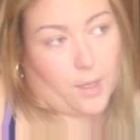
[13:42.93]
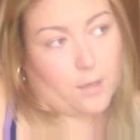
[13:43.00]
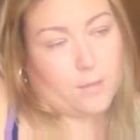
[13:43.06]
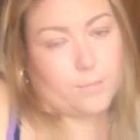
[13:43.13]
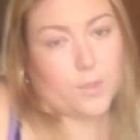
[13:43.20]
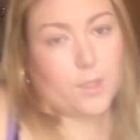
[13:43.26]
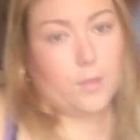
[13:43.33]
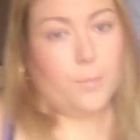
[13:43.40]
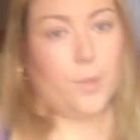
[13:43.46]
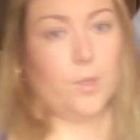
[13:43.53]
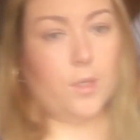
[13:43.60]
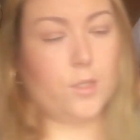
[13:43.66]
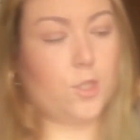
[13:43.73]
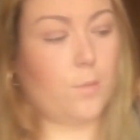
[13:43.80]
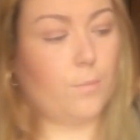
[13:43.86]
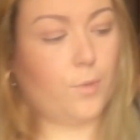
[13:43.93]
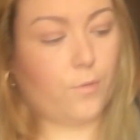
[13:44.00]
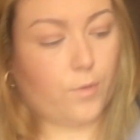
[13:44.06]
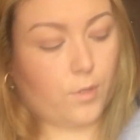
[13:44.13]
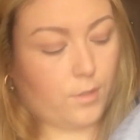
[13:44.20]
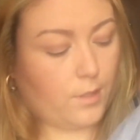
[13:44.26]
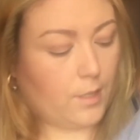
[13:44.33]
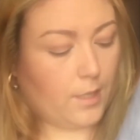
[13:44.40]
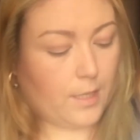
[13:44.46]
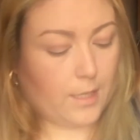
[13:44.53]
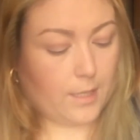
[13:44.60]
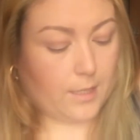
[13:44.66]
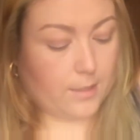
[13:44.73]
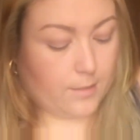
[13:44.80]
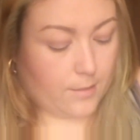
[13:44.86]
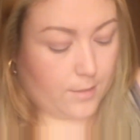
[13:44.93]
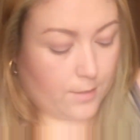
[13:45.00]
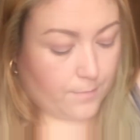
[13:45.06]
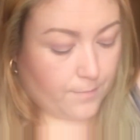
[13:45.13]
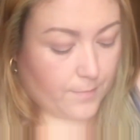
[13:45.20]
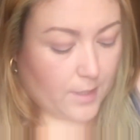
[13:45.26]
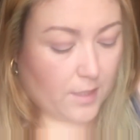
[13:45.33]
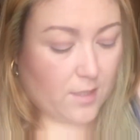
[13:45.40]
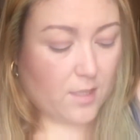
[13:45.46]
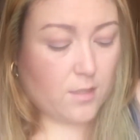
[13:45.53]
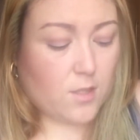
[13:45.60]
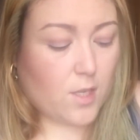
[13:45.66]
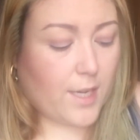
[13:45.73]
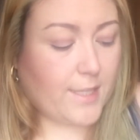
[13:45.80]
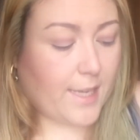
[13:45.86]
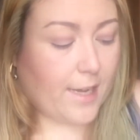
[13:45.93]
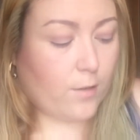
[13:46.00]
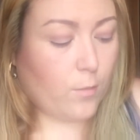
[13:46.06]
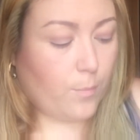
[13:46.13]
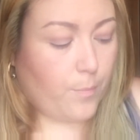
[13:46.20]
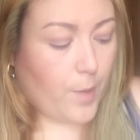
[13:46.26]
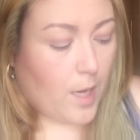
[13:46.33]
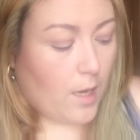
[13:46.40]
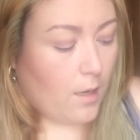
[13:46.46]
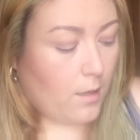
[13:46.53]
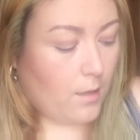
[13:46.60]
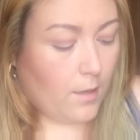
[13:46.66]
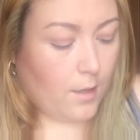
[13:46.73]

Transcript: I'm going to put a jumper on, and it's inside out, but